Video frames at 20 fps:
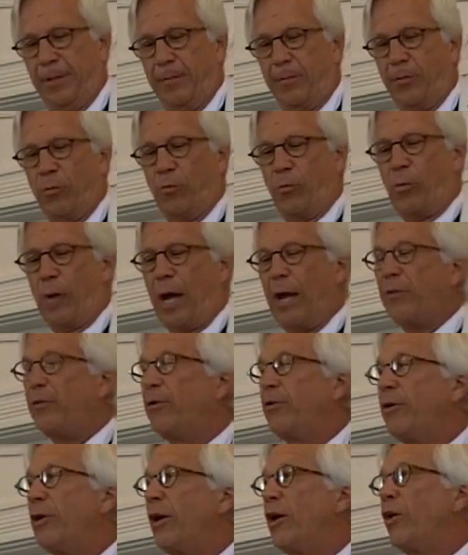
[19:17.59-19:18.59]
or
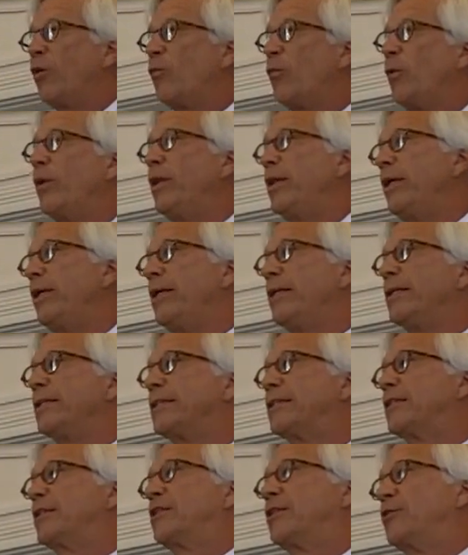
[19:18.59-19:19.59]
rather our
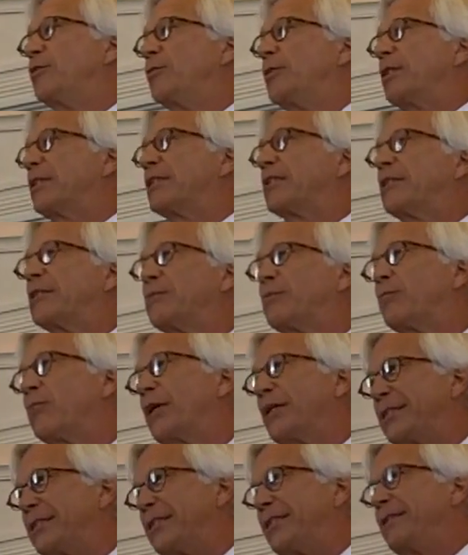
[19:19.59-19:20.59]
willingness to
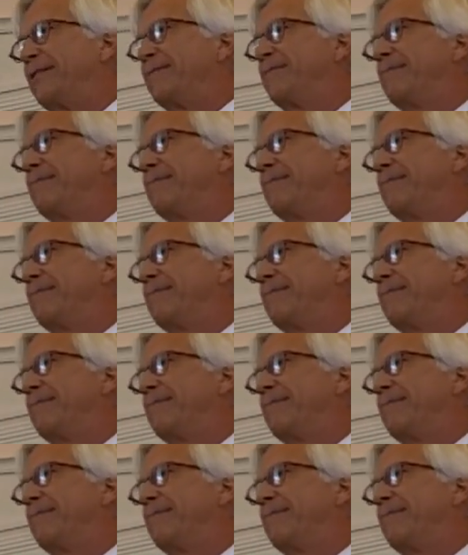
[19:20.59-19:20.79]
express it.